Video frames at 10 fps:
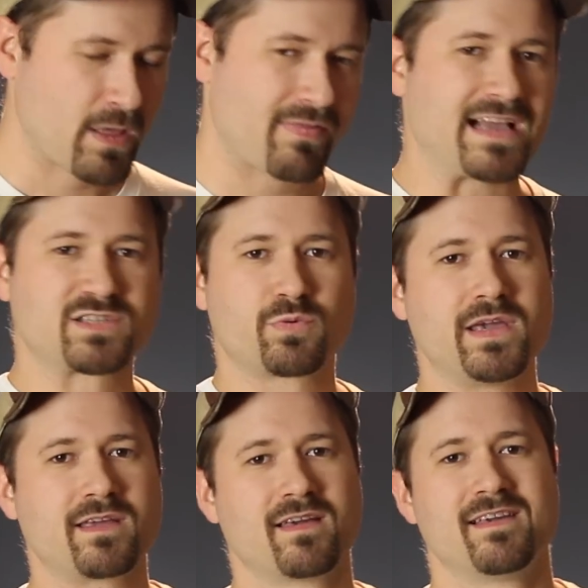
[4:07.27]
last
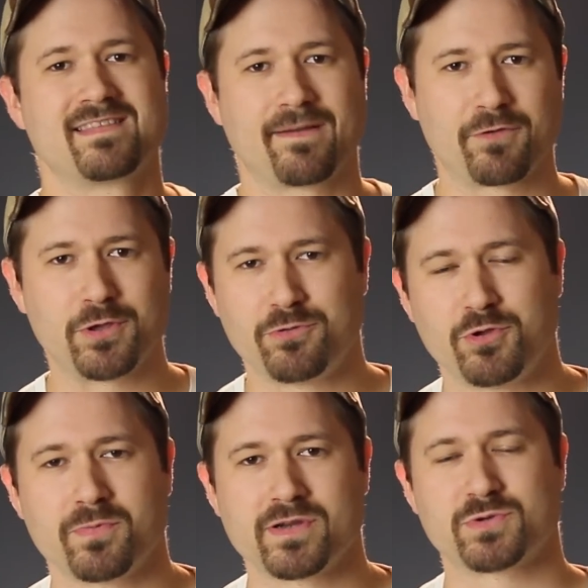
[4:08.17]
week, several
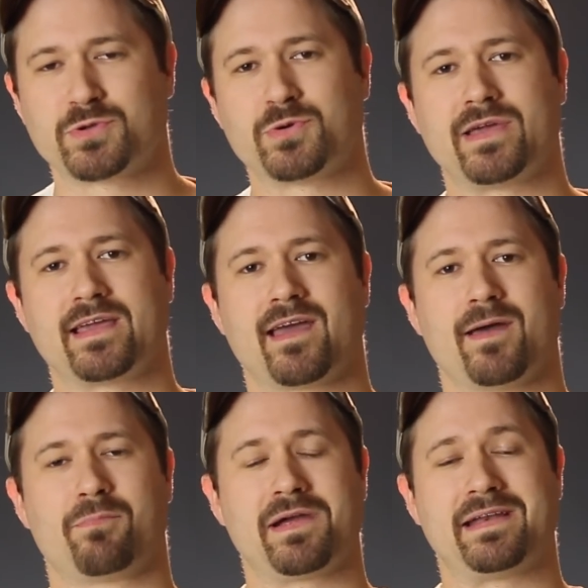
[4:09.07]
YouTubers were doing
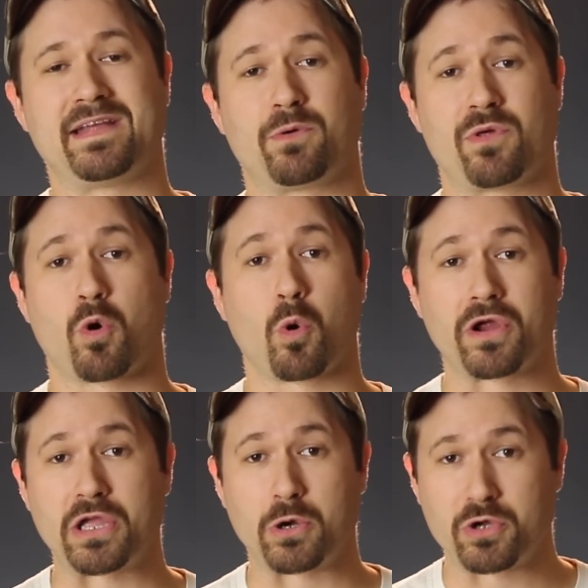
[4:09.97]
a brand deal with
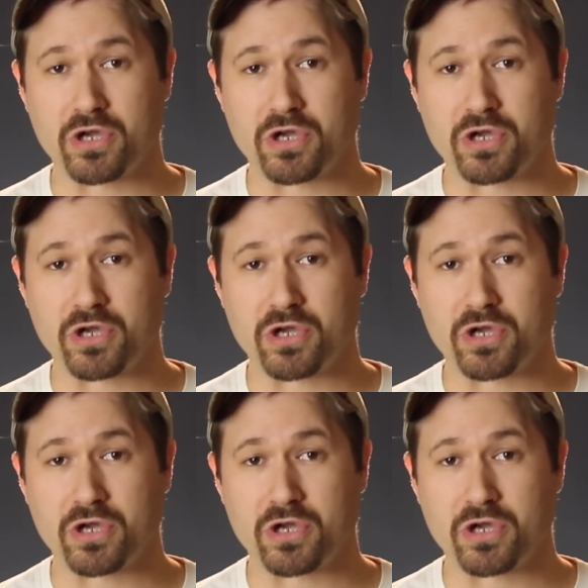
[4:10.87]
Oreo